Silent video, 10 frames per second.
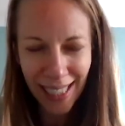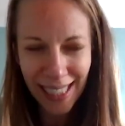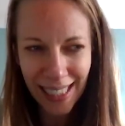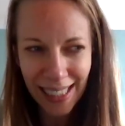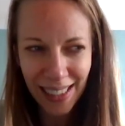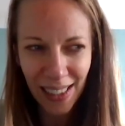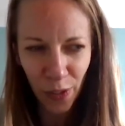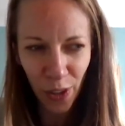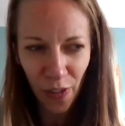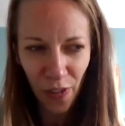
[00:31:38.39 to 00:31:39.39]

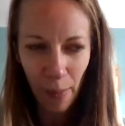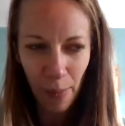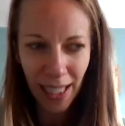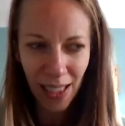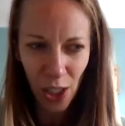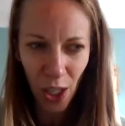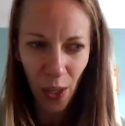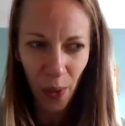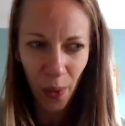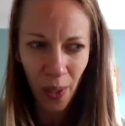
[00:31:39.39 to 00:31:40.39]
reasons for a family
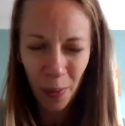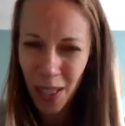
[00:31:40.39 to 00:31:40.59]
to,